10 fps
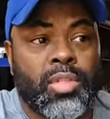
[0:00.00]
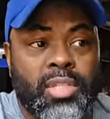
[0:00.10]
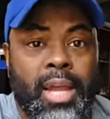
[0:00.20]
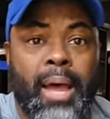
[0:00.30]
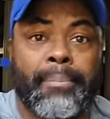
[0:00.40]

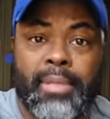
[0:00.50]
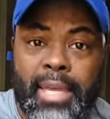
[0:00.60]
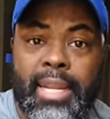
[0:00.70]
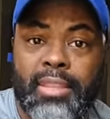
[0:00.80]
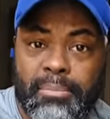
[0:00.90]
stop
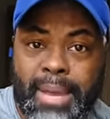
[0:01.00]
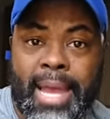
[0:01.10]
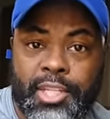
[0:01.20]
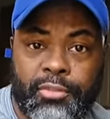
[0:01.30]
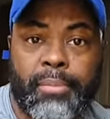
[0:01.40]
getting the
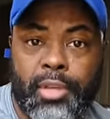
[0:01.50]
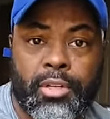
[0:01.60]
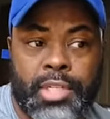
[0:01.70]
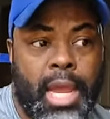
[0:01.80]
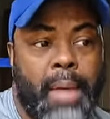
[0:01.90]
match from your
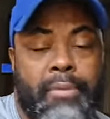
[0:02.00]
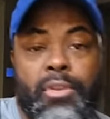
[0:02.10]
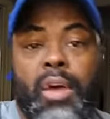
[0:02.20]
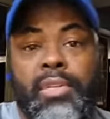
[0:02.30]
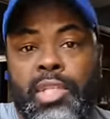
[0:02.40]
job. If
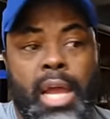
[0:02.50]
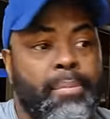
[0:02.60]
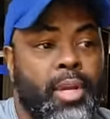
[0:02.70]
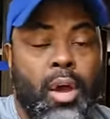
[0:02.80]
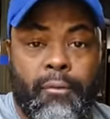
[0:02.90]
you have a job
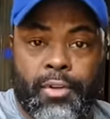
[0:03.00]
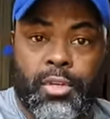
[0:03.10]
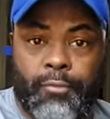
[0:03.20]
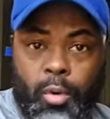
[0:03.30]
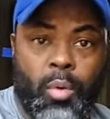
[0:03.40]
that offers a
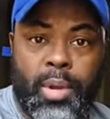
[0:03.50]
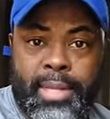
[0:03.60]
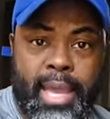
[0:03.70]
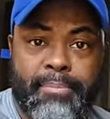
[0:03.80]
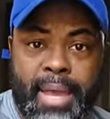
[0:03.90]

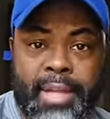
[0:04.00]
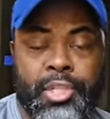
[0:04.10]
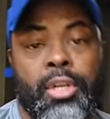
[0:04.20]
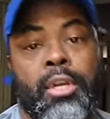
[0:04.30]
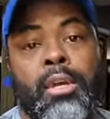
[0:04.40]
401k
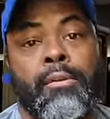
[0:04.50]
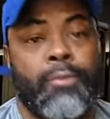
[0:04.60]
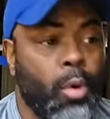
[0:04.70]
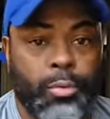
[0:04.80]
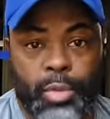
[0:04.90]
match,
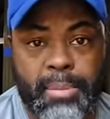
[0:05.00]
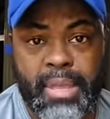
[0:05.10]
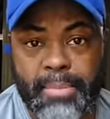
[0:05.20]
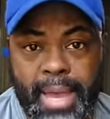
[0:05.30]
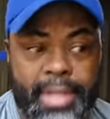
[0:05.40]

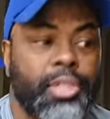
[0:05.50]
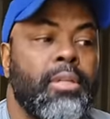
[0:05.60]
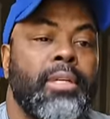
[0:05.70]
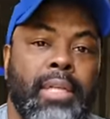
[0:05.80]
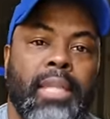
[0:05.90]
403b match,
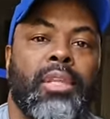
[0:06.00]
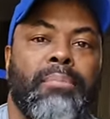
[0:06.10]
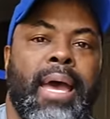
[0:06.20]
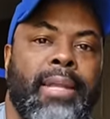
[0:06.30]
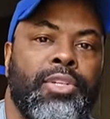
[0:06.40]
get the
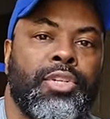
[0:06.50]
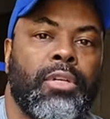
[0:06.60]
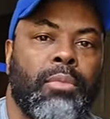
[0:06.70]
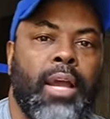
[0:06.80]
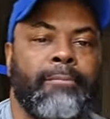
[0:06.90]
match,
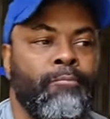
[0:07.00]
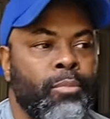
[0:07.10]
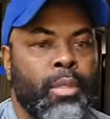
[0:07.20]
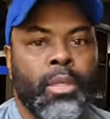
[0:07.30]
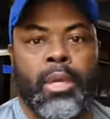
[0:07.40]
right?
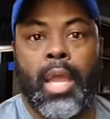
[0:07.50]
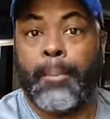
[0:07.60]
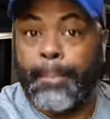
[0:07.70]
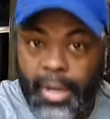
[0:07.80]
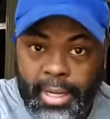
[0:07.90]

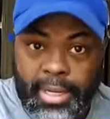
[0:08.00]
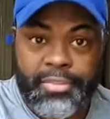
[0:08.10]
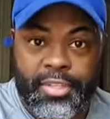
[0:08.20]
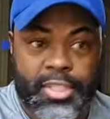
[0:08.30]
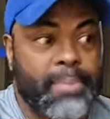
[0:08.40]
But at
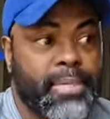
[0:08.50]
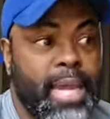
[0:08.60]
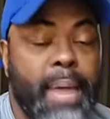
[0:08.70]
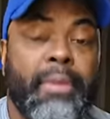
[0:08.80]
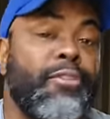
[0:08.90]
the same
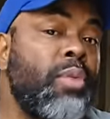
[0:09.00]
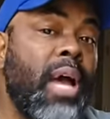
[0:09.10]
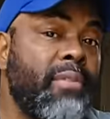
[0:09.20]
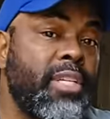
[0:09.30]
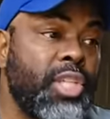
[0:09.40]
time, if you
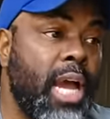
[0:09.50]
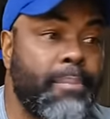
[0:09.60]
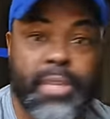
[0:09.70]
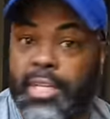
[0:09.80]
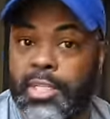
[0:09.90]
have a
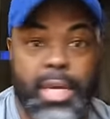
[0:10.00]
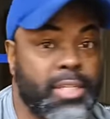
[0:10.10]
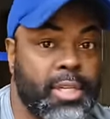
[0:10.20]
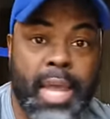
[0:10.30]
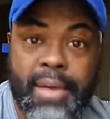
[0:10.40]
job that
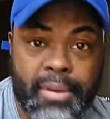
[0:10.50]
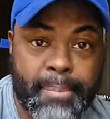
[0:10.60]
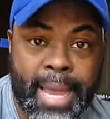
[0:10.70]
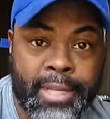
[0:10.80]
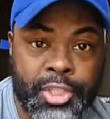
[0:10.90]
doesn't have a
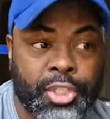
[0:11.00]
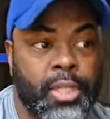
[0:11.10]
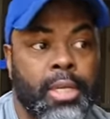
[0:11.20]
match,